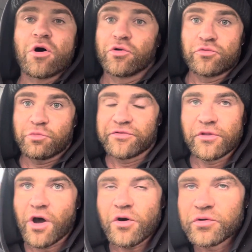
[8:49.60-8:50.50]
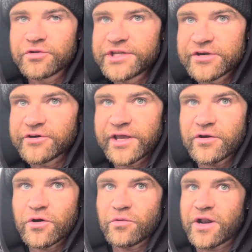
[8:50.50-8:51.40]
with no degree,
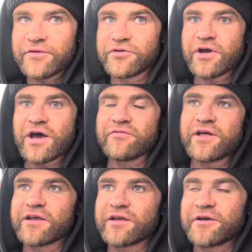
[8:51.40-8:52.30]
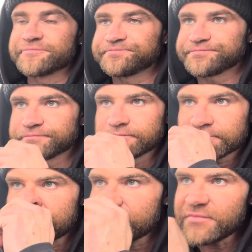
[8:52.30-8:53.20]
or whatever you have, like an
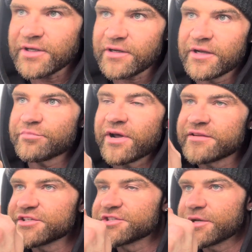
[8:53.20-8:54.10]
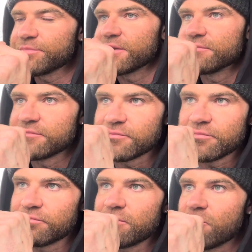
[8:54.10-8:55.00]
apprenticeship in,
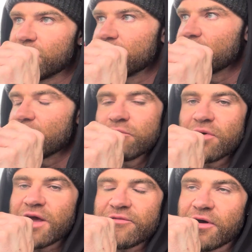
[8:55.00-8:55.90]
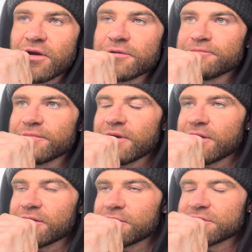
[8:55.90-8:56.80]
you know, whatever,
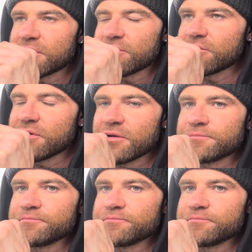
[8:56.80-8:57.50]
because I don't want to